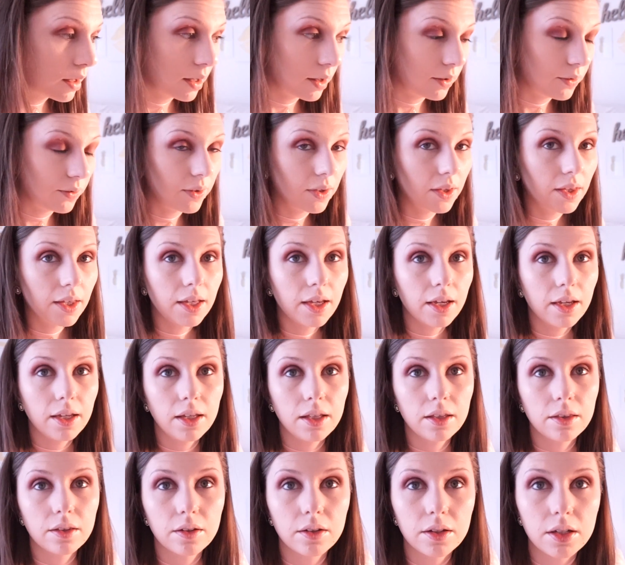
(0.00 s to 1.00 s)
I feel like I
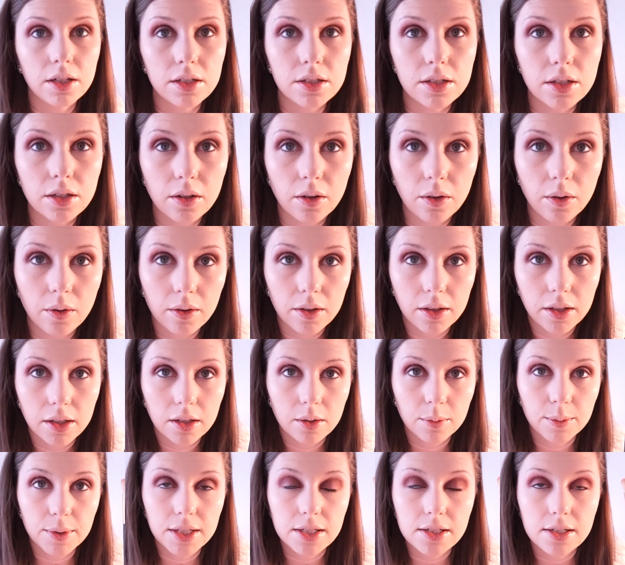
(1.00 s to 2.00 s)
either need to go a
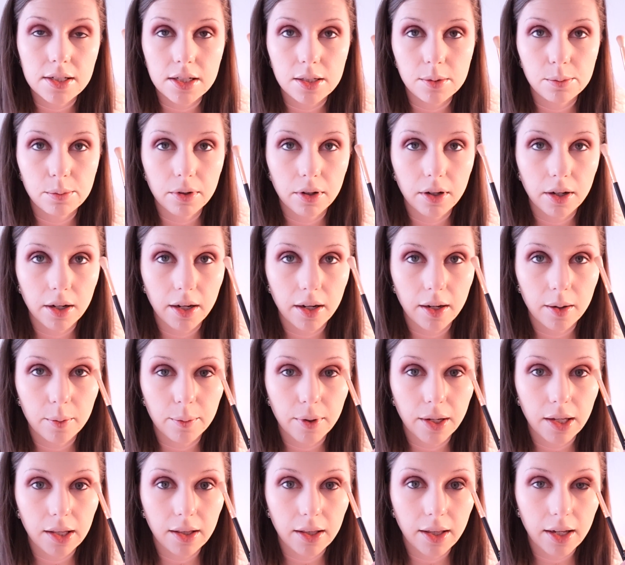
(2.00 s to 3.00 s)
little bit deeper at
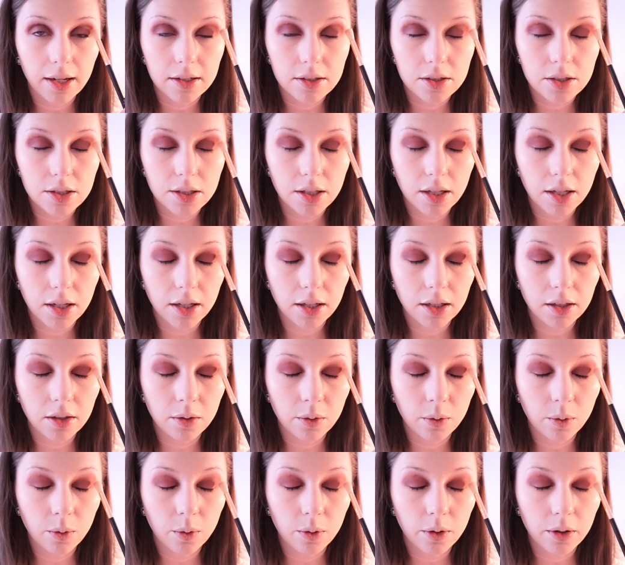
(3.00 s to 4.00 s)
my lash line
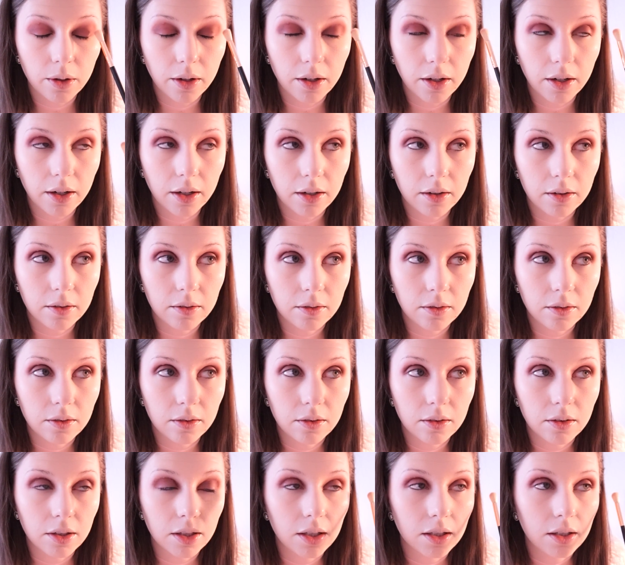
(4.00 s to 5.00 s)
or
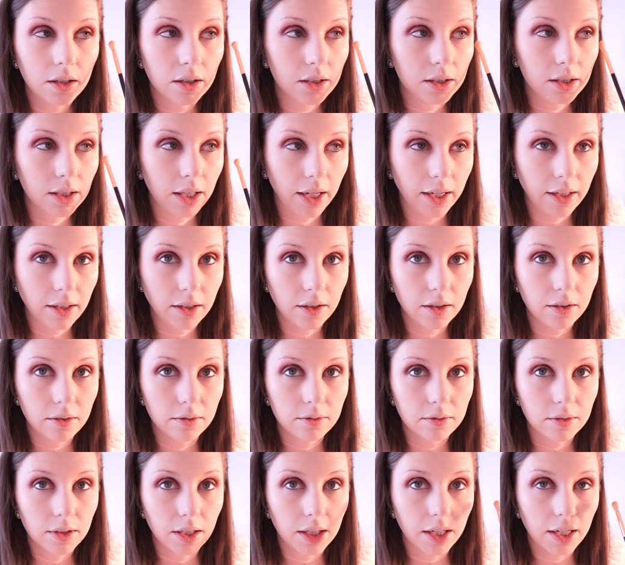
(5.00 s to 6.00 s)
lighter.
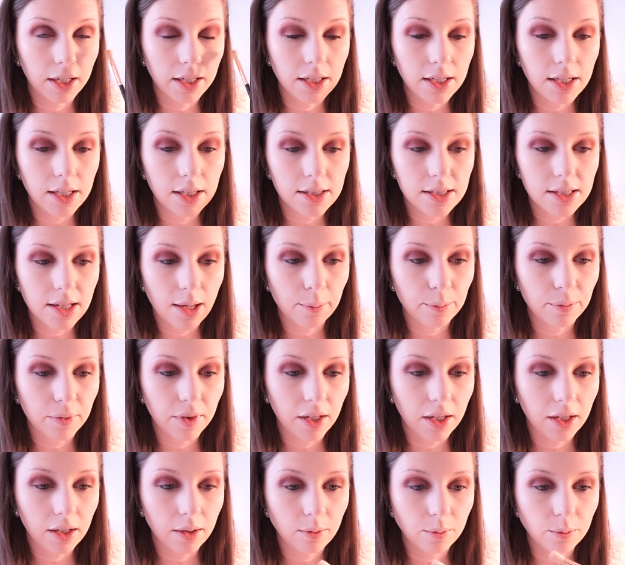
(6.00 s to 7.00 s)
Like I need
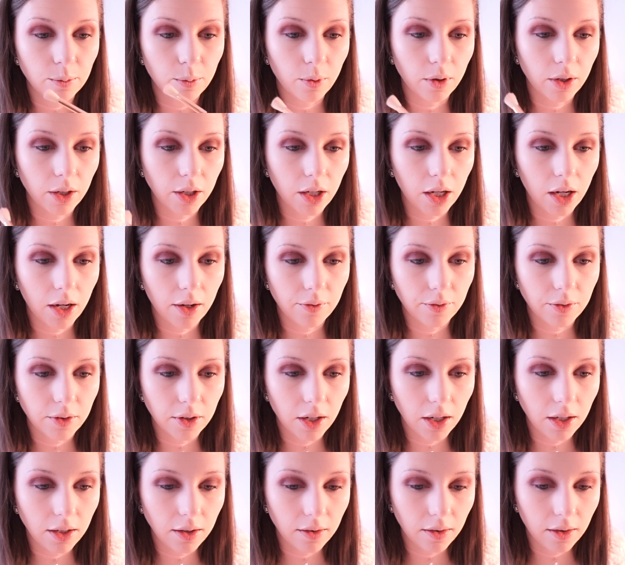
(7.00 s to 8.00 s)
something more
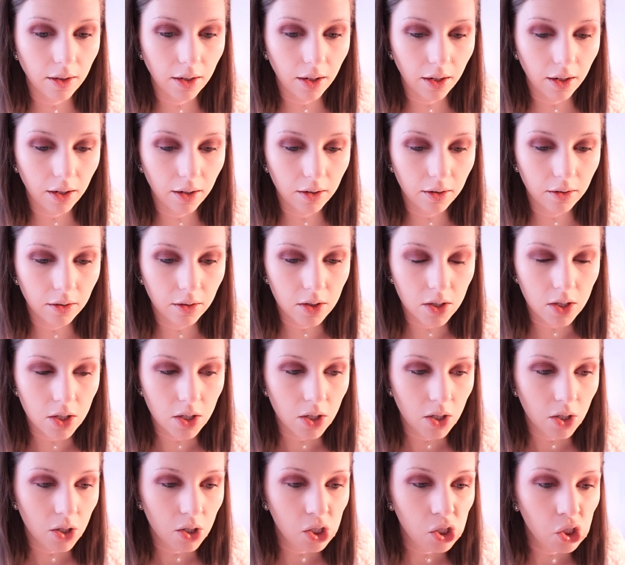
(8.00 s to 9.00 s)
covering there.
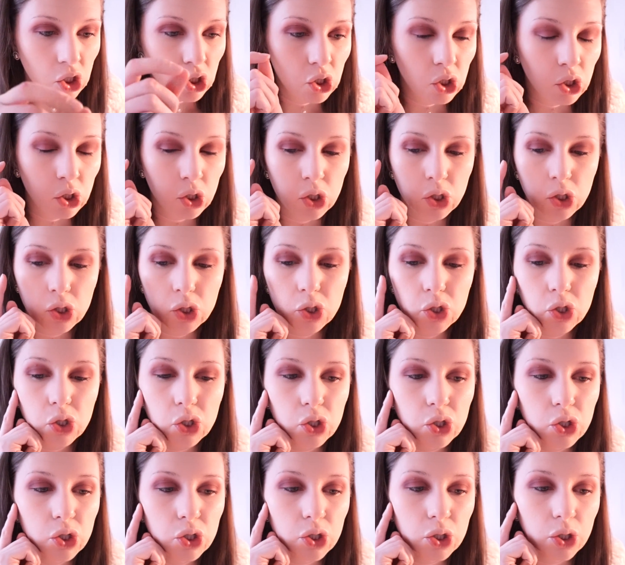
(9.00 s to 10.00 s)

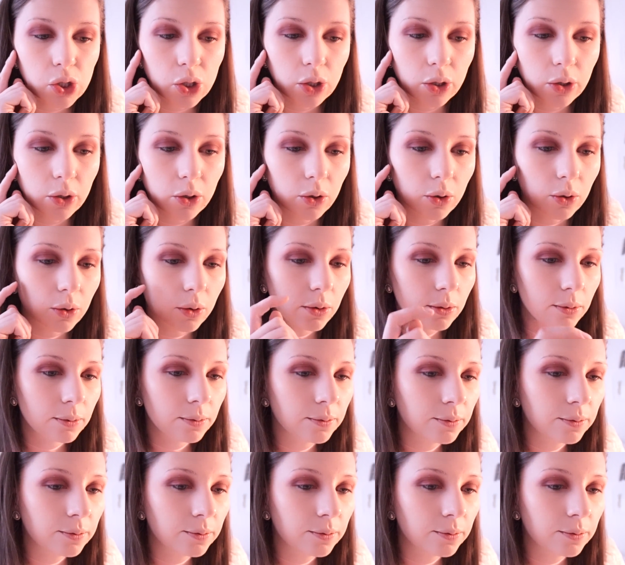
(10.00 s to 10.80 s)
So